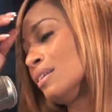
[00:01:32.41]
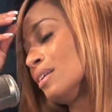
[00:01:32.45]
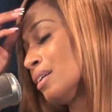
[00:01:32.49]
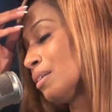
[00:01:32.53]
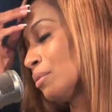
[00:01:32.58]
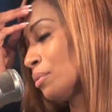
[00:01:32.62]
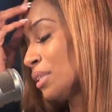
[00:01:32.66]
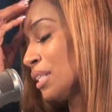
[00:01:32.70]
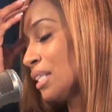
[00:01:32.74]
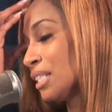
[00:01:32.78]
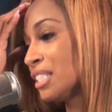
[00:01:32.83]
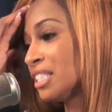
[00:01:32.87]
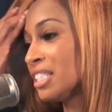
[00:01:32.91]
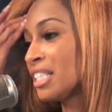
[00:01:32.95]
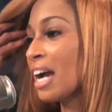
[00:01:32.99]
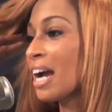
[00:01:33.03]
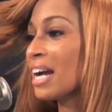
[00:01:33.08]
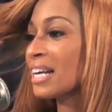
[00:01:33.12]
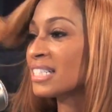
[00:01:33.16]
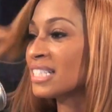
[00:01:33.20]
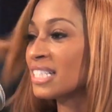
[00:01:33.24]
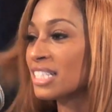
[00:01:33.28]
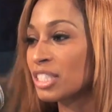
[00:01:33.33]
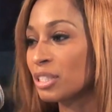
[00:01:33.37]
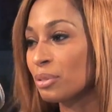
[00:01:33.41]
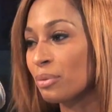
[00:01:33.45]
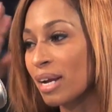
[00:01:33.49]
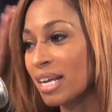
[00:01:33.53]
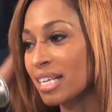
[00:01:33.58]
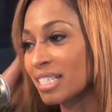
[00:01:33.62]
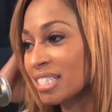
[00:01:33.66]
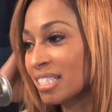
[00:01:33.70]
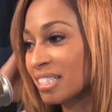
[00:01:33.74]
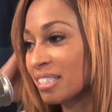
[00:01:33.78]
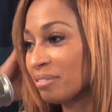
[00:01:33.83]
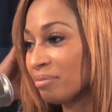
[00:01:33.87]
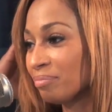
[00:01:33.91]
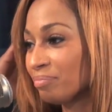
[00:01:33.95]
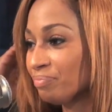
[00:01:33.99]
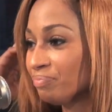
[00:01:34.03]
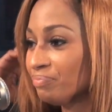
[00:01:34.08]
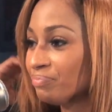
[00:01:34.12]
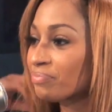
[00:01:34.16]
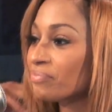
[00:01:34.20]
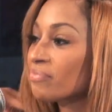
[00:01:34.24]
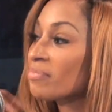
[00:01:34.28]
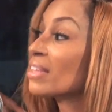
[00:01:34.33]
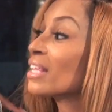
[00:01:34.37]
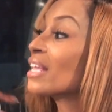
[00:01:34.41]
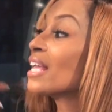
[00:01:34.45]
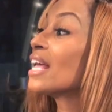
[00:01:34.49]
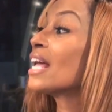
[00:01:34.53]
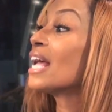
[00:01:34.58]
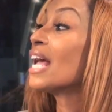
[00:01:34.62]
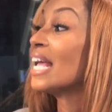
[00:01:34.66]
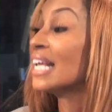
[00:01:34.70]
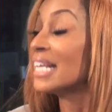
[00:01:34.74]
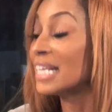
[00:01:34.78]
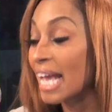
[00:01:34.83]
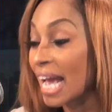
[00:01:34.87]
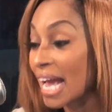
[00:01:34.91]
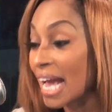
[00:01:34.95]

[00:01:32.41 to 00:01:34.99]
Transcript: I mean, but you're with Young Jock right now, so